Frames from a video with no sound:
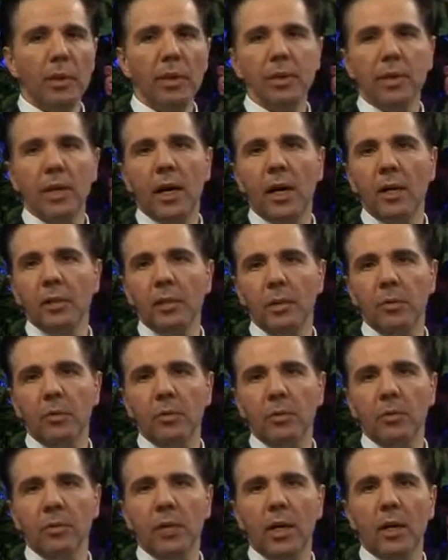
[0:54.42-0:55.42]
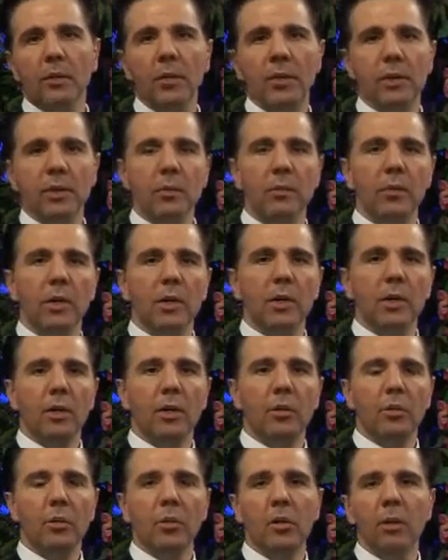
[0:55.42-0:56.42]
The basic concepts of Darwinism
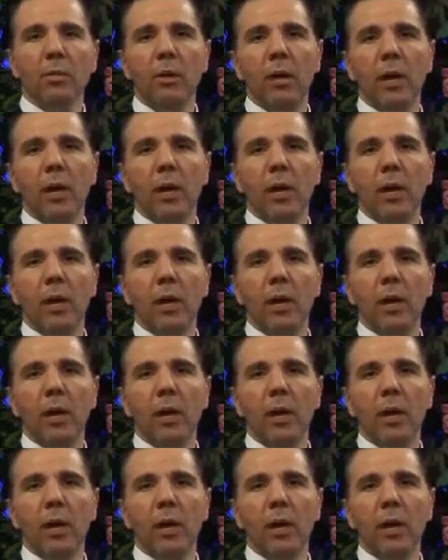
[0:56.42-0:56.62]
were